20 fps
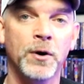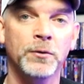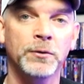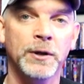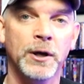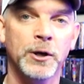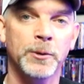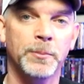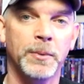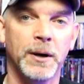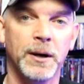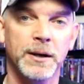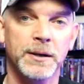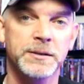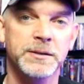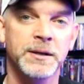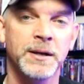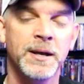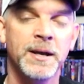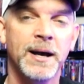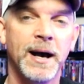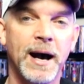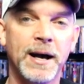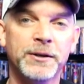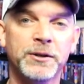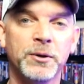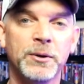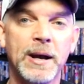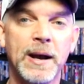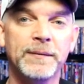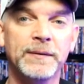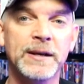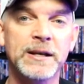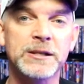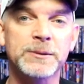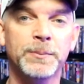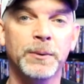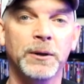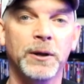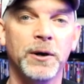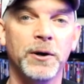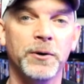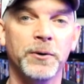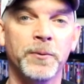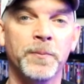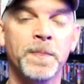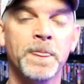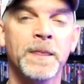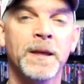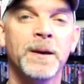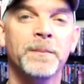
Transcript: on Letterboxd. I do have links below.